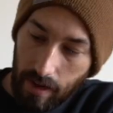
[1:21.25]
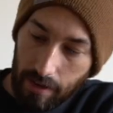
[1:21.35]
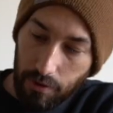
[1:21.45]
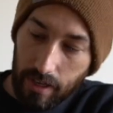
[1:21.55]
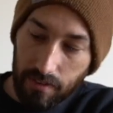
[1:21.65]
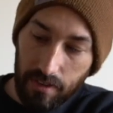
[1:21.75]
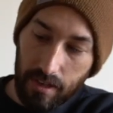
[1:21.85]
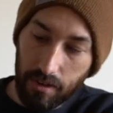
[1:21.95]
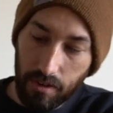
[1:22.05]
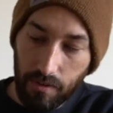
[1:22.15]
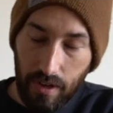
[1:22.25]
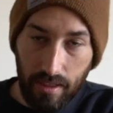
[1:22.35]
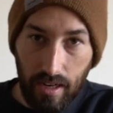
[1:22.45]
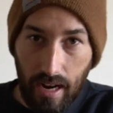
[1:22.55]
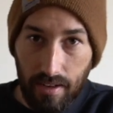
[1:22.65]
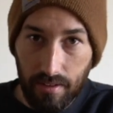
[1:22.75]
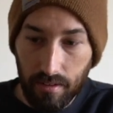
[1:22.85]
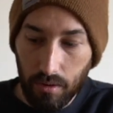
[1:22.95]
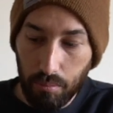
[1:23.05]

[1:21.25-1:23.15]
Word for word: As you can see here, you've got the nice little